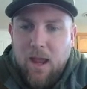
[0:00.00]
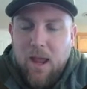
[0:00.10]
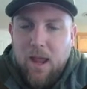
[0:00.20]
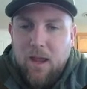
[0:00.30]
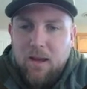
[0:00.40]

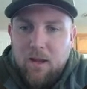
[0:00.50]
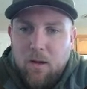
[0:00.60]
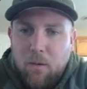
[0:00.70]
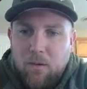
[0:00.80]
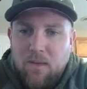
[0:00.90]
and he
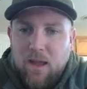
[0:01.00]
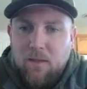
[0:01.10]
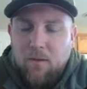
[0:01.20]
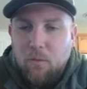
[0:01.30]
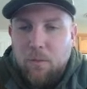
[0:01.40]
noticed
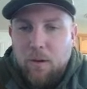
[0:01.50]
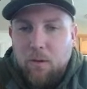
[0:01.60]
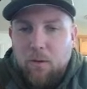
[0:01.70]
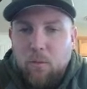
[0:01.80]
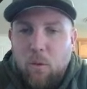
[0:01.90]
that the
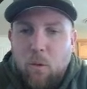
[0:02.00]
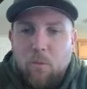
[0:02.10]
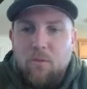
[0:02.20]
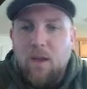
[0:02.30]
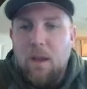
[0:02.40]
superior
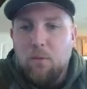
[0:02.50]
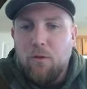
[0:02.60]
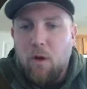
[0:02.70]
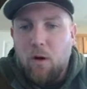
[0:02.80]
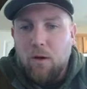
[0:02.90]
thrower was able
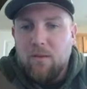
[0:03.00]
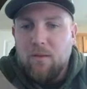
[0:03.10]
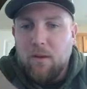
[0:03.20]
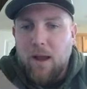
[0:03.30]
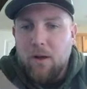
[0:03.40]
to harness
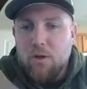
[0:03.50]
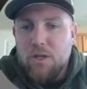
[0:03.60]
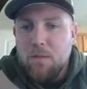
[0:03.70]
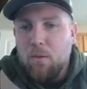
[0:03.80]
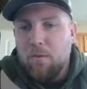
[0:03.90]
their
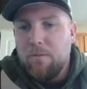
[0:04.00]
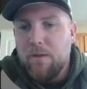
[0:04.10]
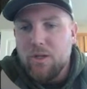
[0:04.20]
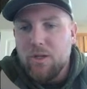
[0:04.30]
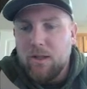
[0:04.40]
energy more
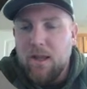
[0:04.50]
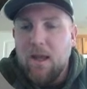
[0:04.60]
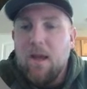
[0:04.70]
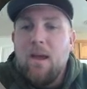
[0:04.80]
efficiently